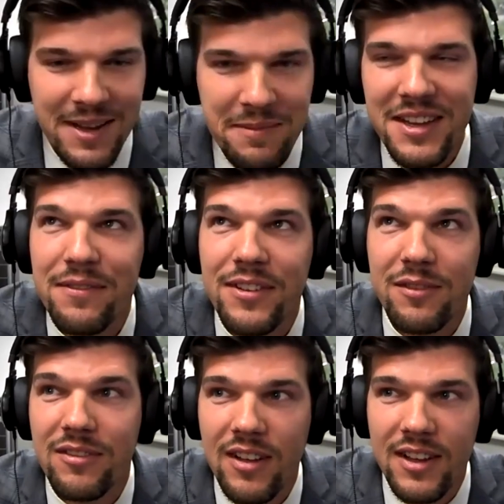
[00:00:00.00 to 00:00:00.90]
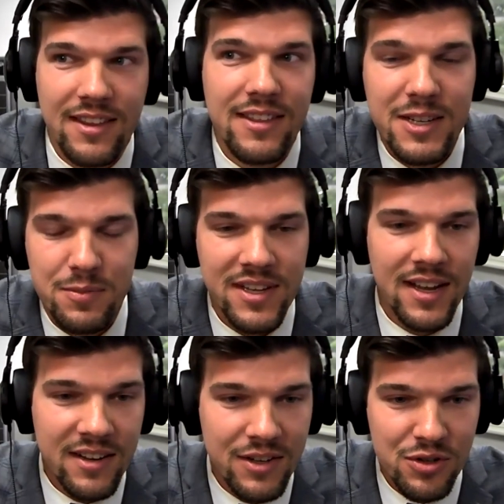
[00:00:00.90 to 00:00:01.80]
Think of like the things we
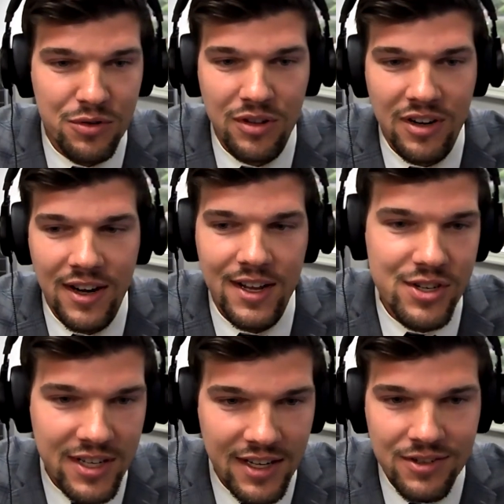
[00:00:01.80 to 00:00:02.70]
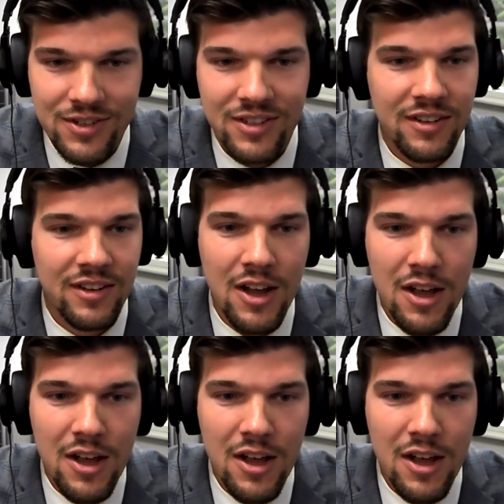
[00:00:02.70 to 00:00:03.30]
can control are education.